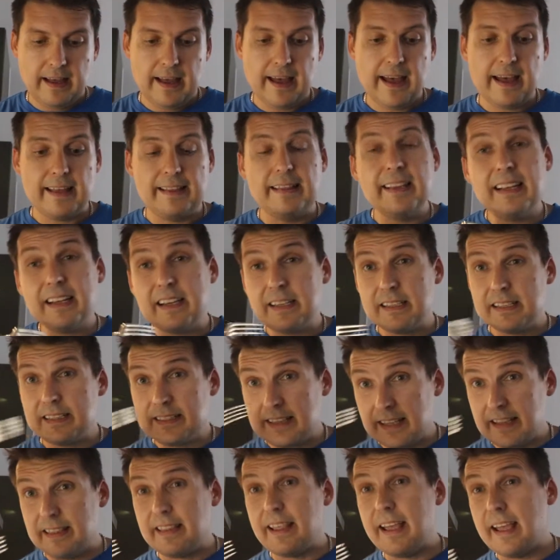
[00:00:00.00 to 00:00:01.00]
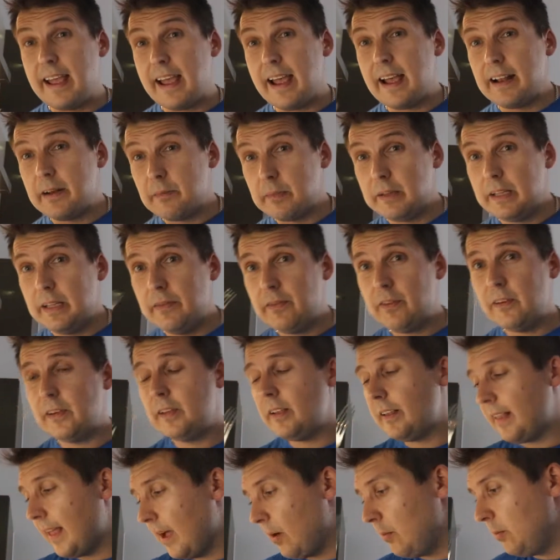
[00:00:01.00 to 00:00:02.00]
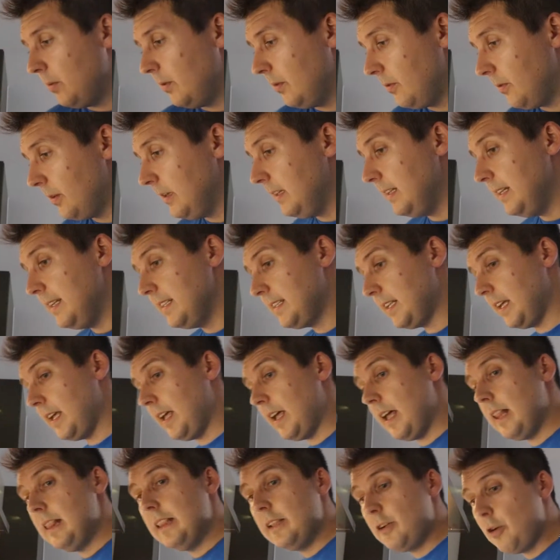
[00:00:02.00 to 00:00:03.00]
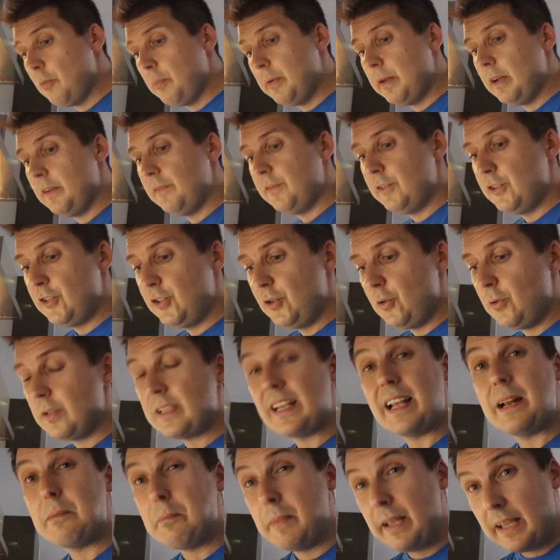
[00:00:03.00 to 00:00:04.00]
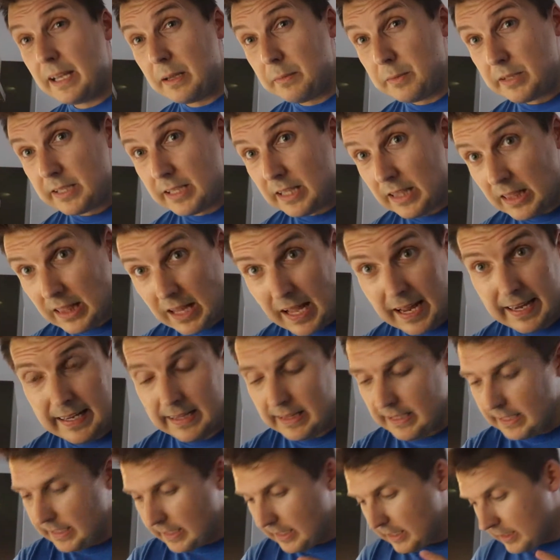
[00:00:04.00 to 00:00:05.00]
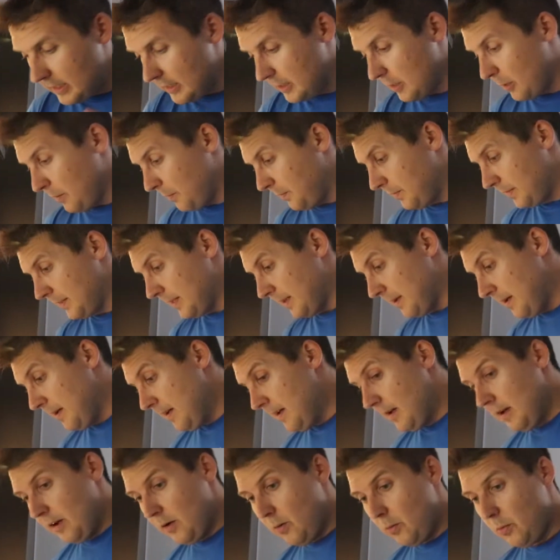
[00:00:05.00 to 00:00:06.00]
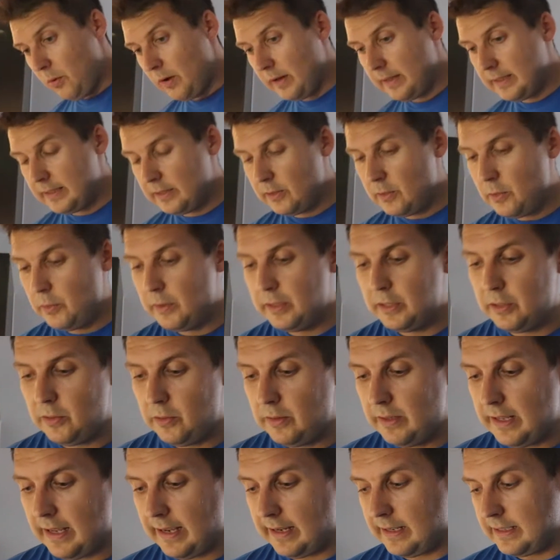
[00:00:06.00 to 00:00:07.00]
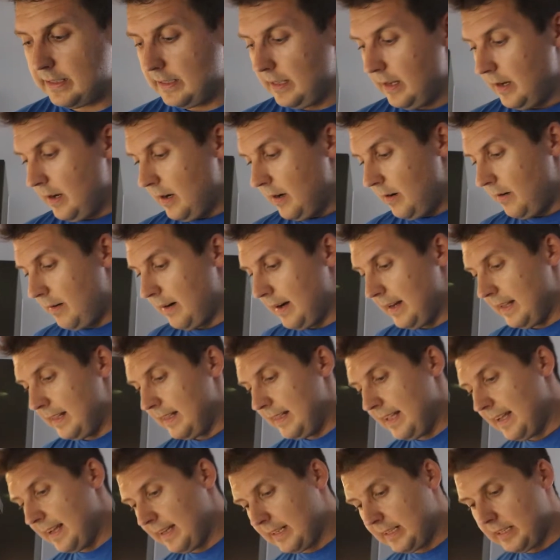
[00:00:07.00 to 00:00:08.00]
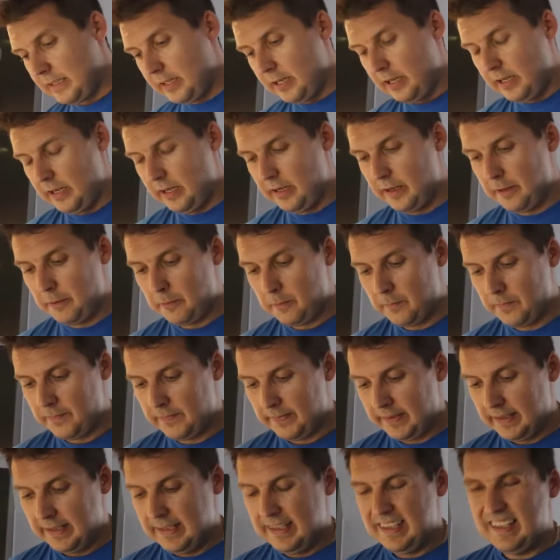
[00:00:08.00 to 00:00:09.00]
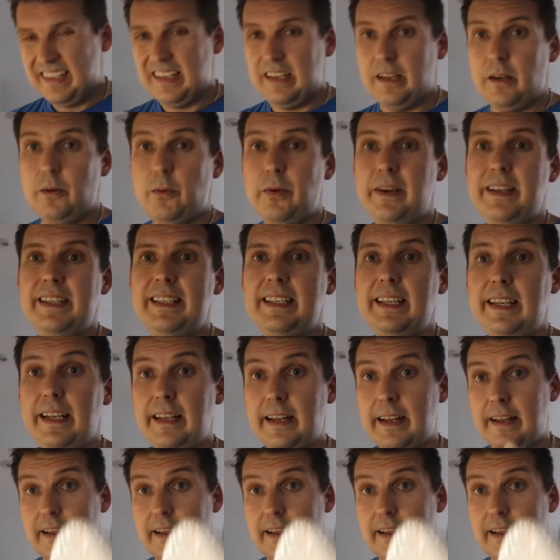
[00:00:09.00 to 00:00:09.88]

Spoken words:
and let it sit there, and believe it or not, that will release a little bit of juice and make them slightly softer. What do we do next? Right, next we need